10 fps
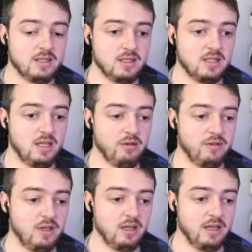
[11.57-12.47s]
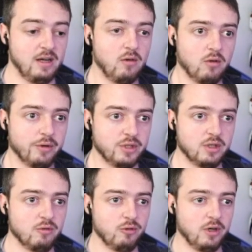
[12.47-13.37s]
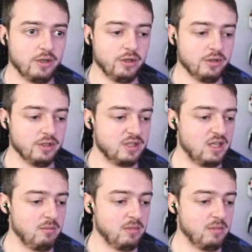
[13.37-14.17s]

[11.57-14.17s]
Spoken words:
to see if you could get Origin running on the Steam